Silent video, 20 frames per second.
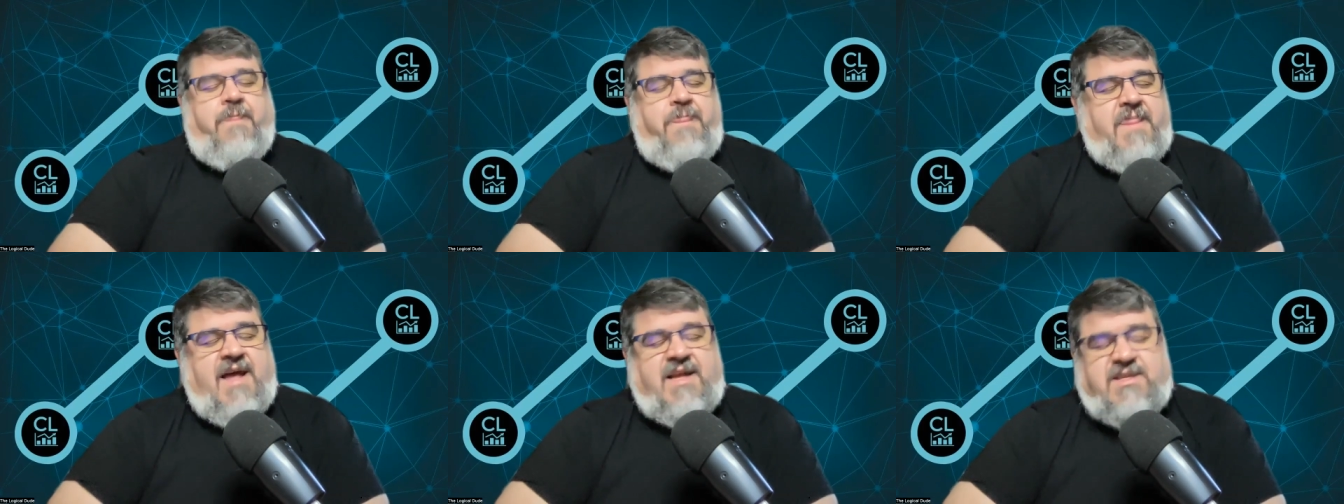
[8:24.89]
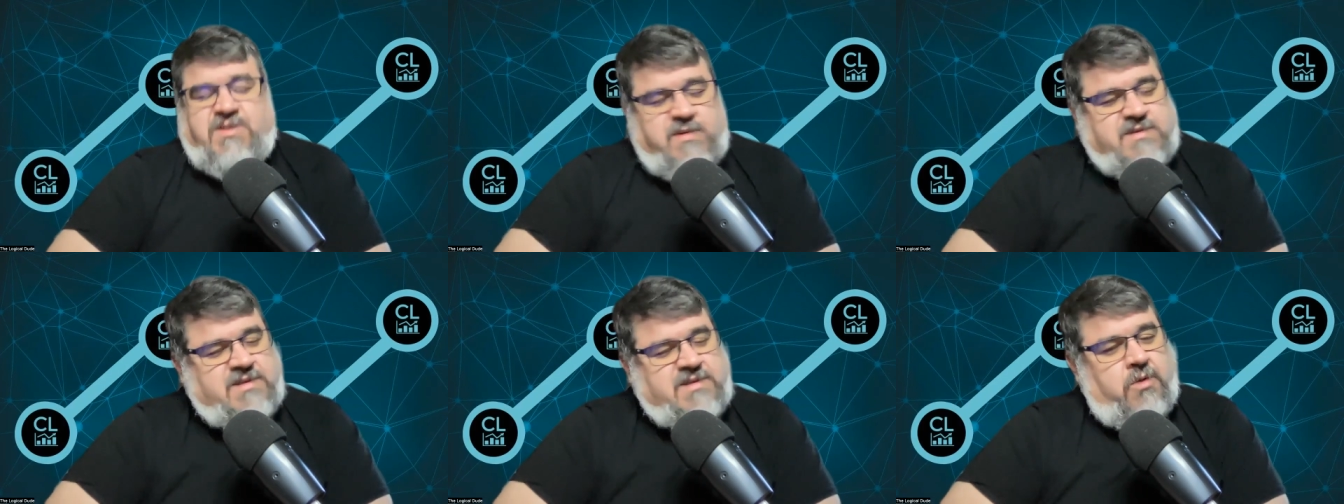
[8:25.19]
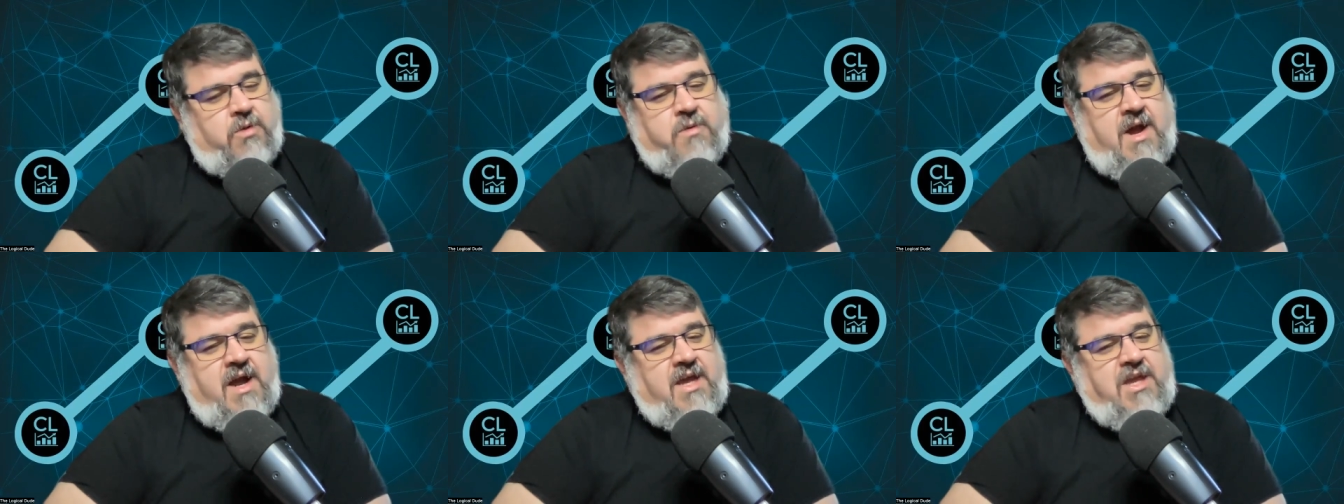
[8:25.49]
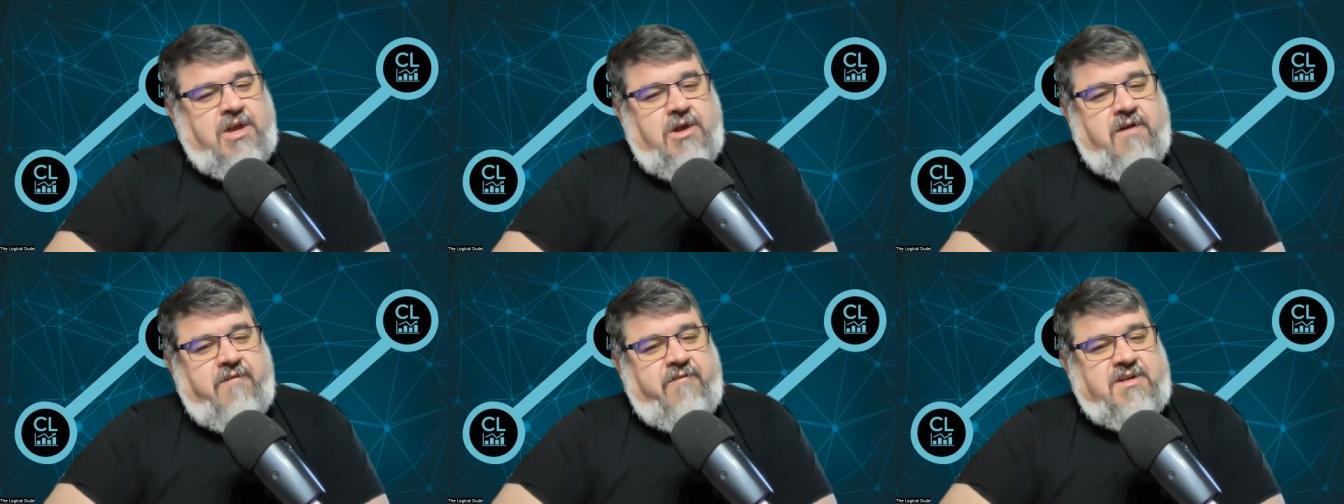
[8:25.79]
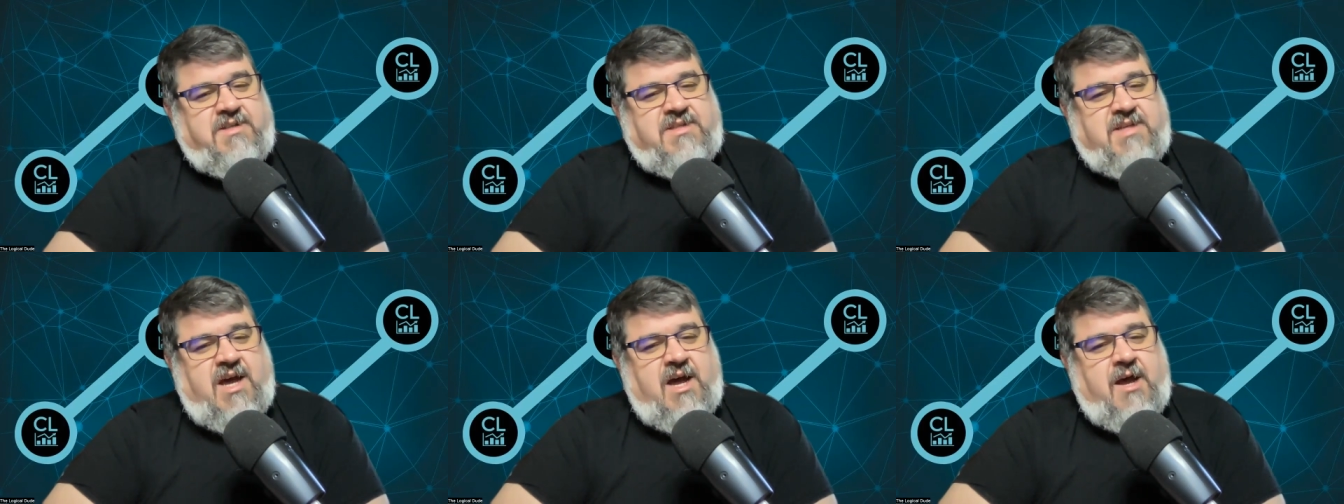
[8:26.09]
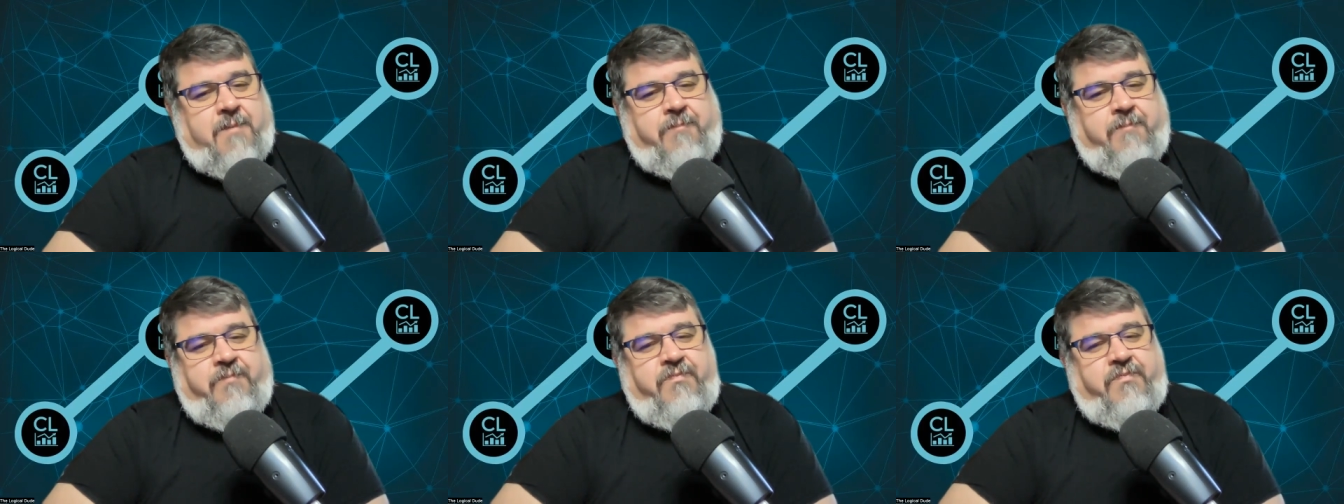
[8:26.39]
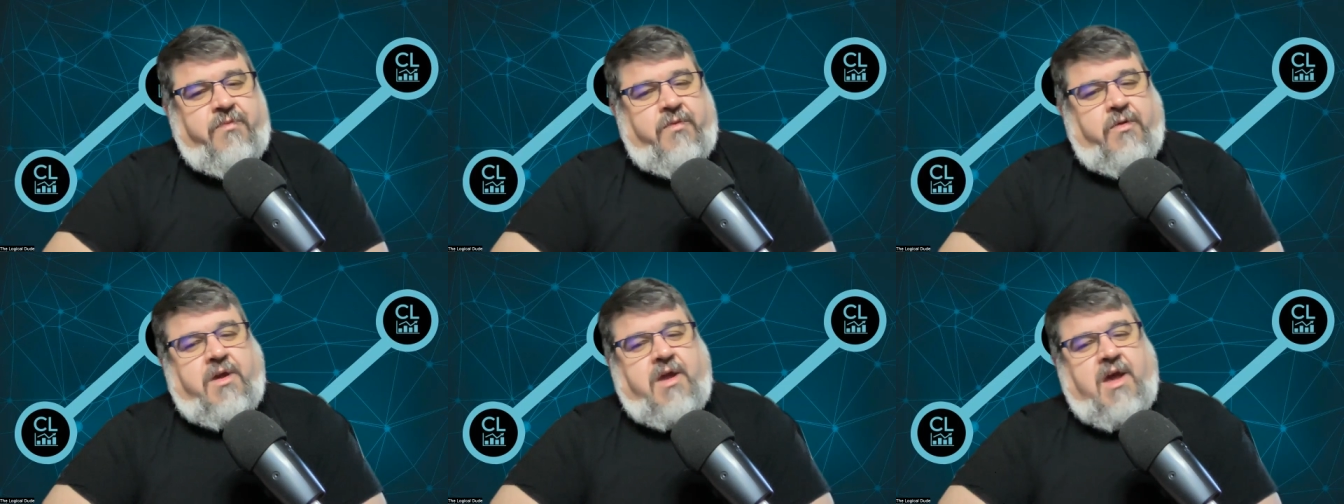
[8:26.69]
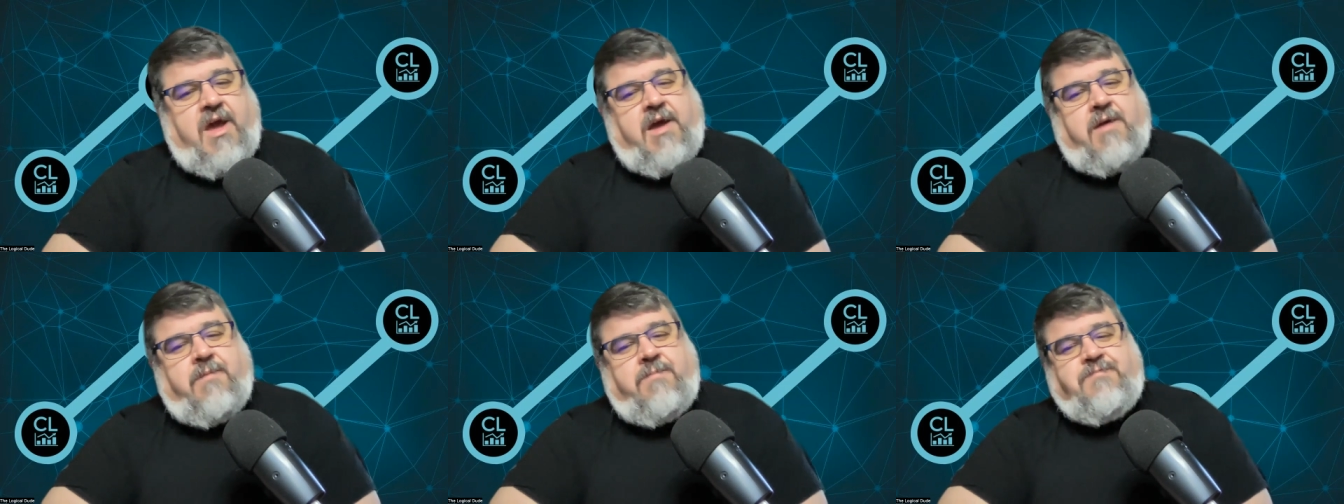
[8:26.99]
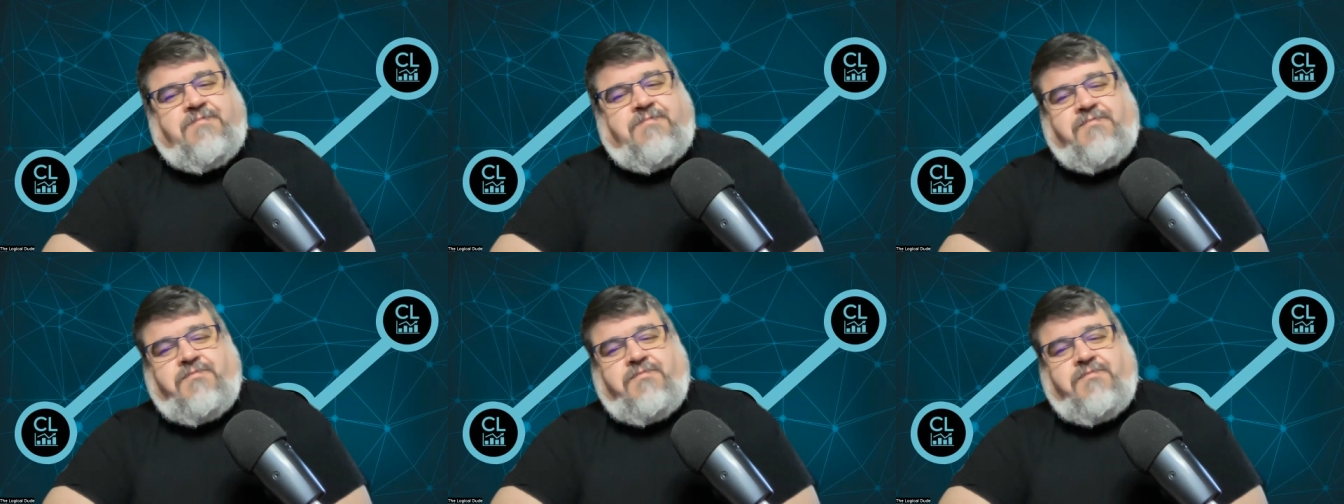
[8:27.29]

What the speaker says: that's what's going to wreck you every time. Okay.